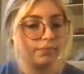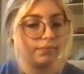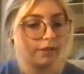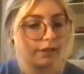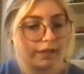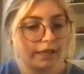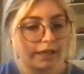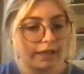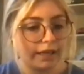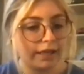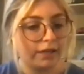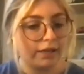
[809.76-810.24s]

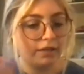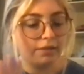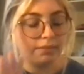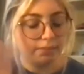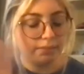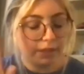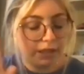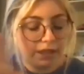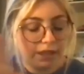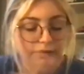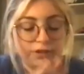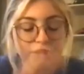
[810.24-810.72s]
like
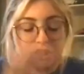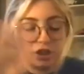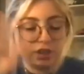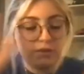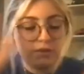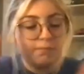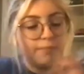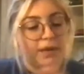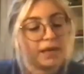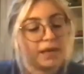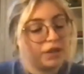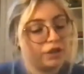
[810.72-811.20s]

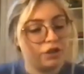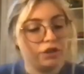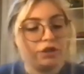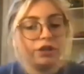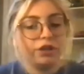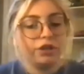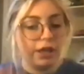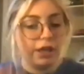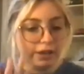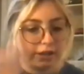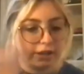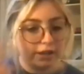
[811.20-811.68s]
just make sure you're
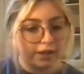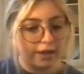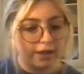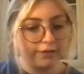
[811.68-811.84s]
not there